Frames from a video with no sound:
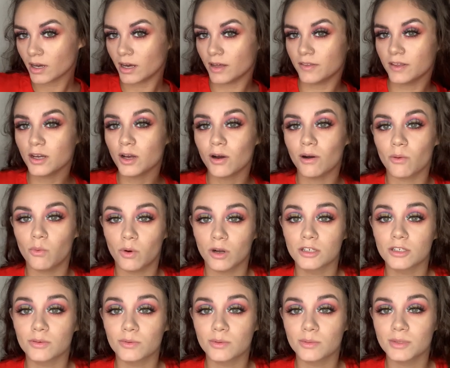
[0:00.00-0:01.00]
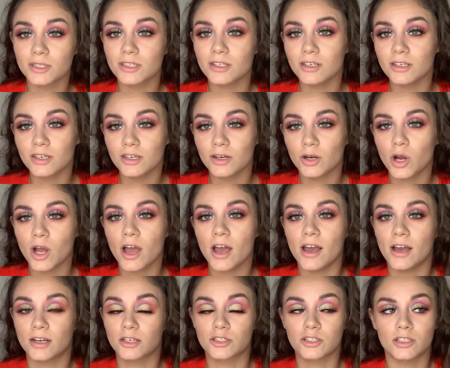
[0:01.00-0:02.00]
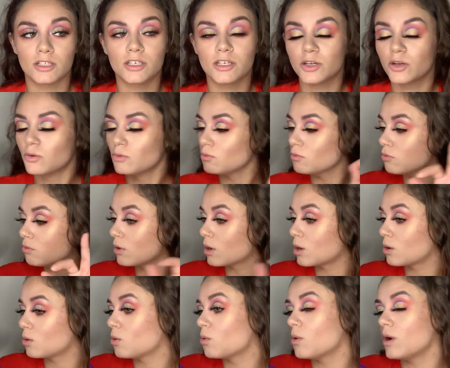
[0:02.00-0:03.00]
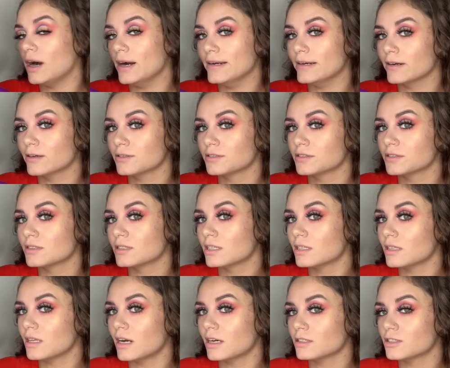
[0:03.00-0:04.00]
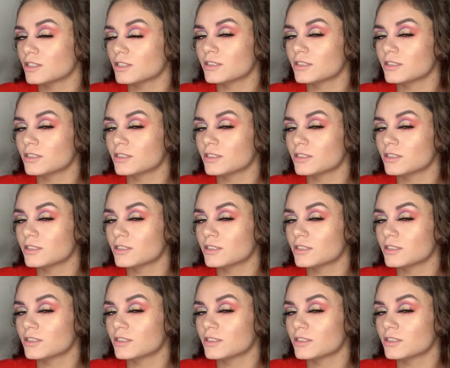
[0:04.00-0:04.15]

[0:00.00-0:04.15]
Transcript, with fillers: I think a Wonder Woman look actually requires the lashes.